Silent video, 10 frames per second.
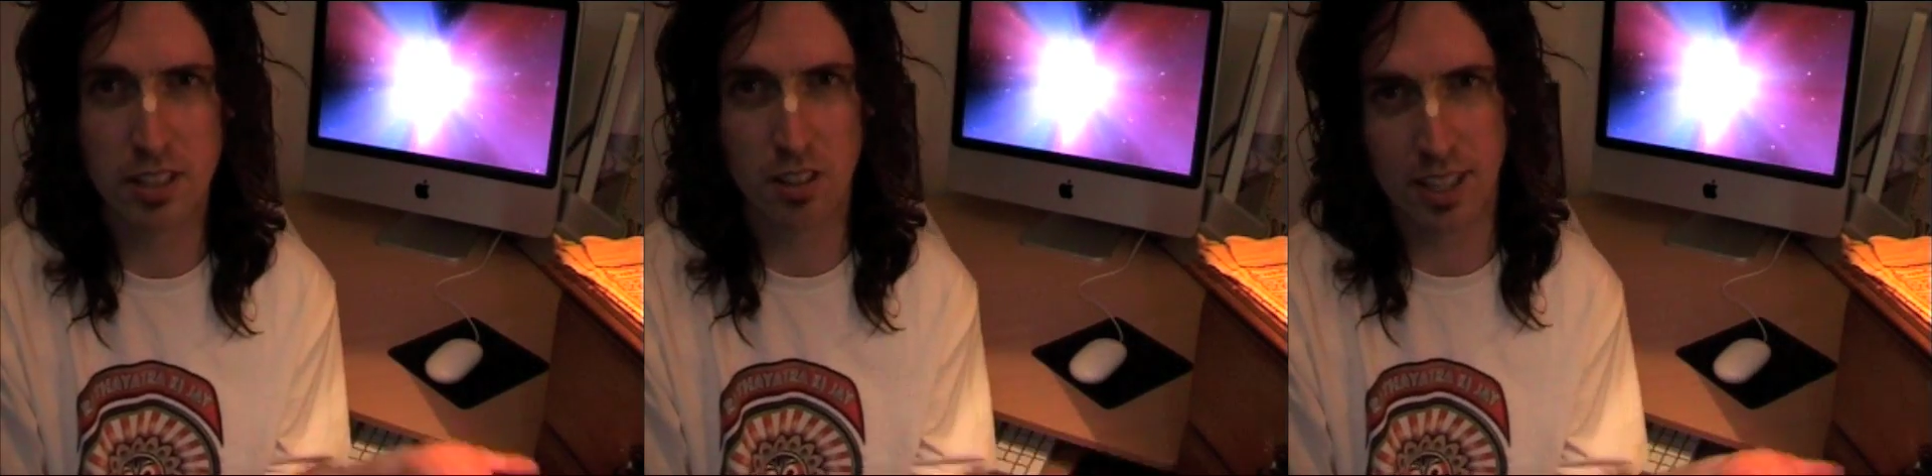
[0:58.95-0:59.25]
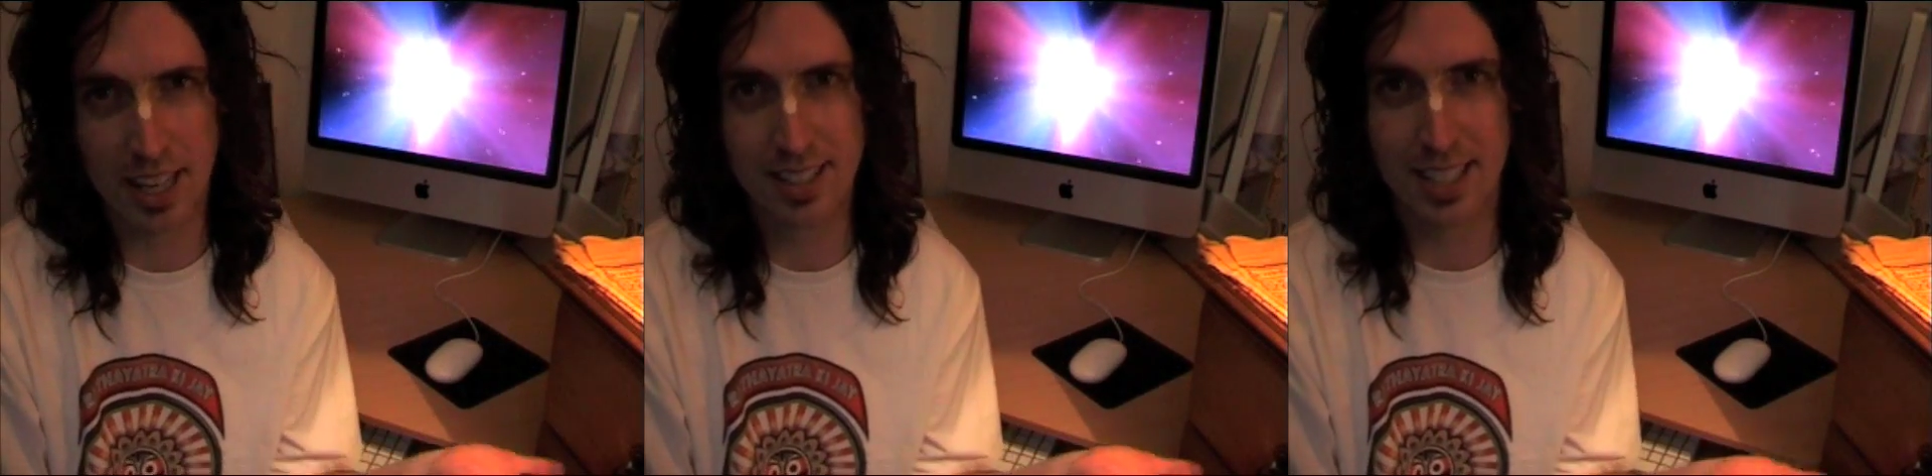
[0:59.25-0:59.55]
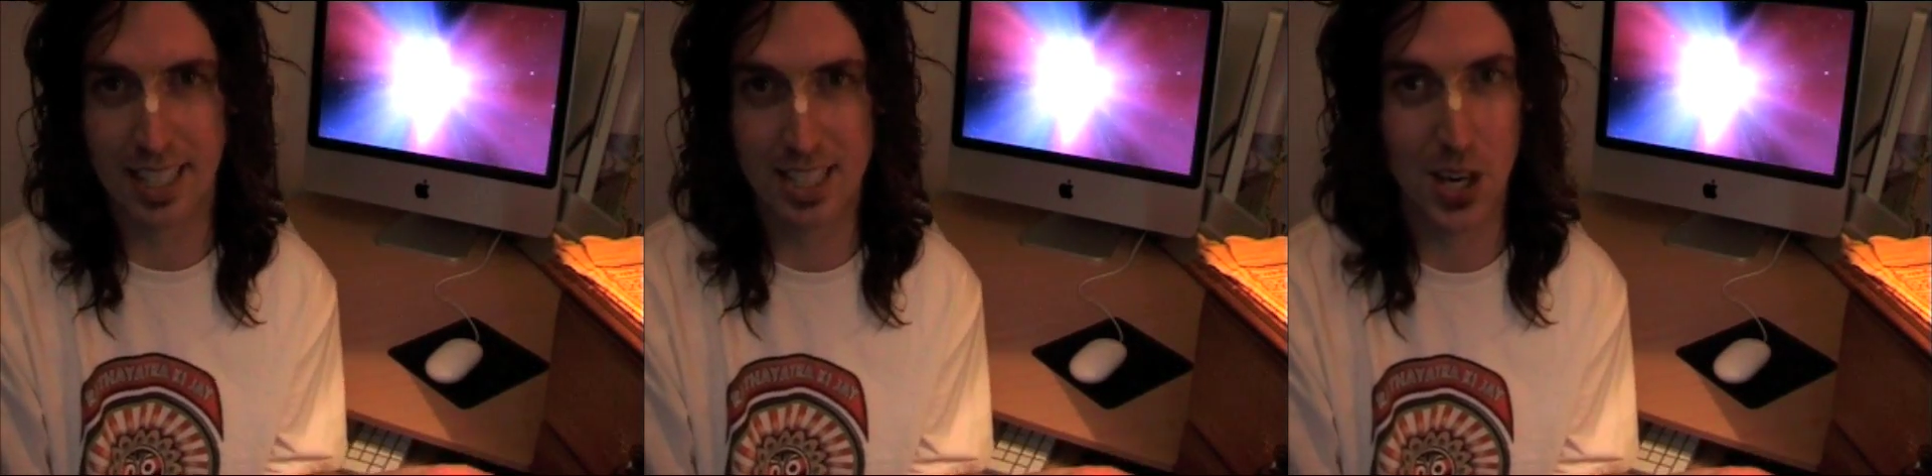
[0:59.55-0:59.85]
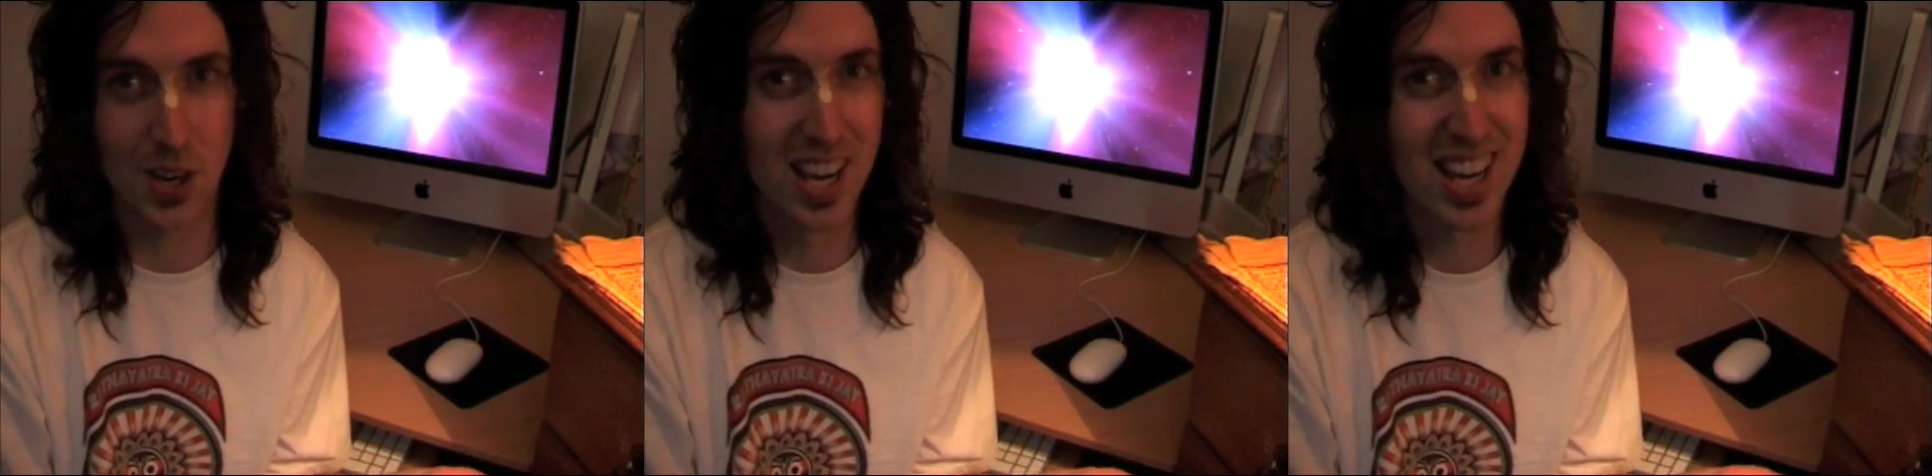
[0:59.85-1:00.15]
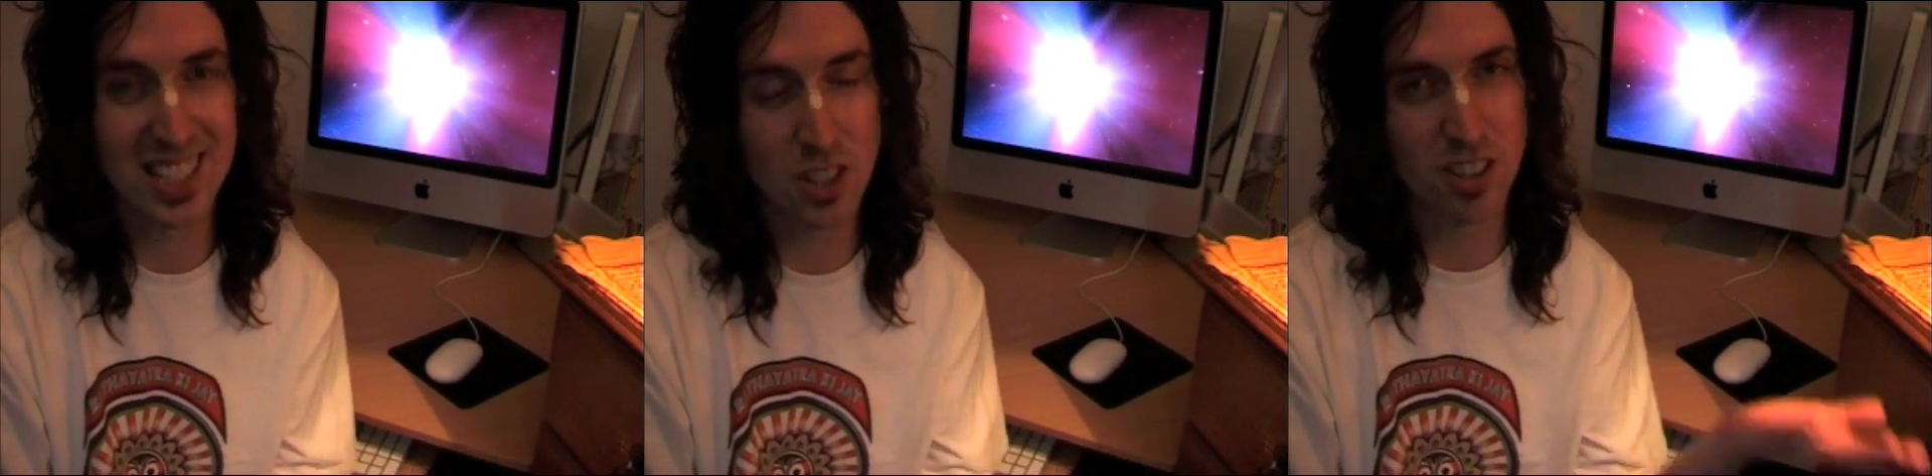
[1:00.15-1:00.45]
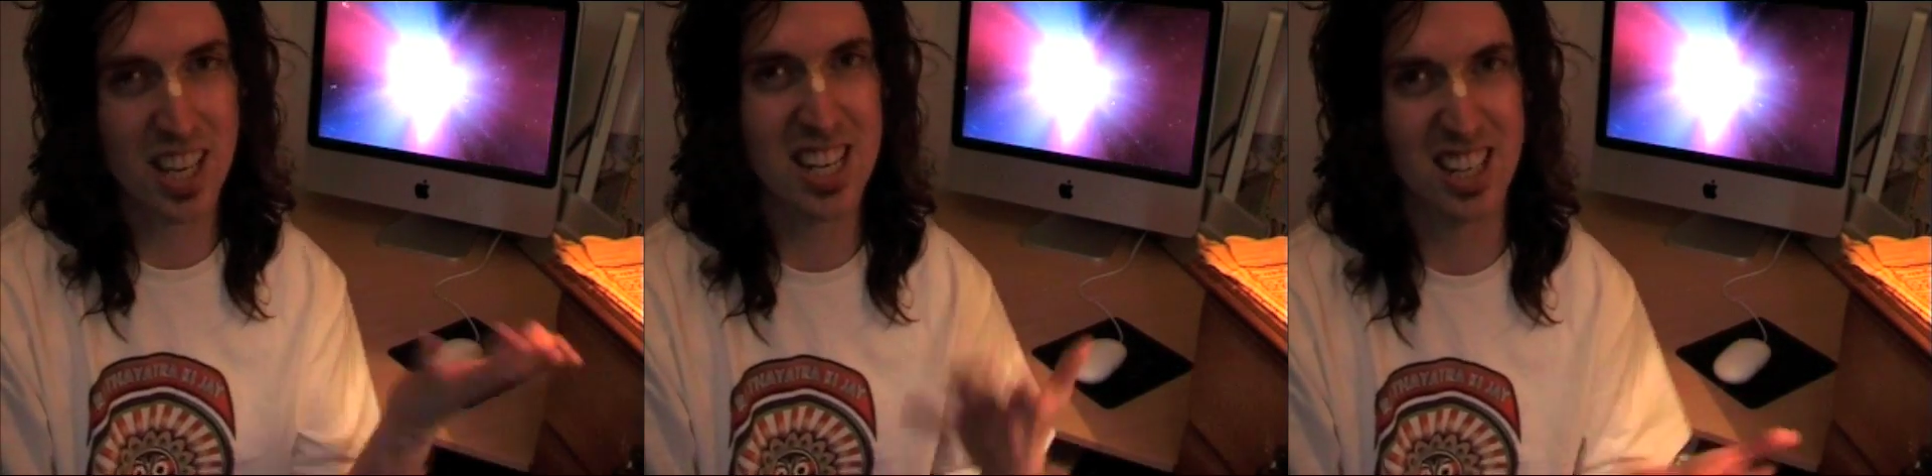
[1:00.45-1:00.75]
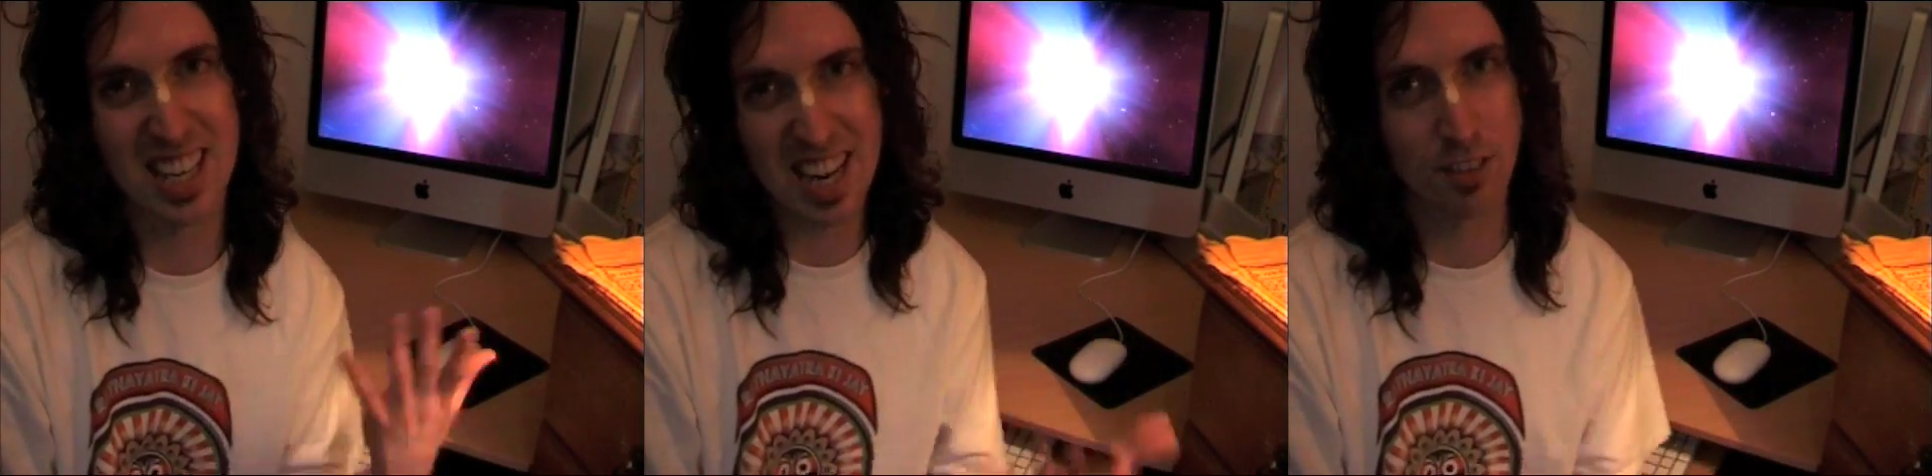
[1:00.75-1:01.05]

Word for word: sarcastic, so it's not technically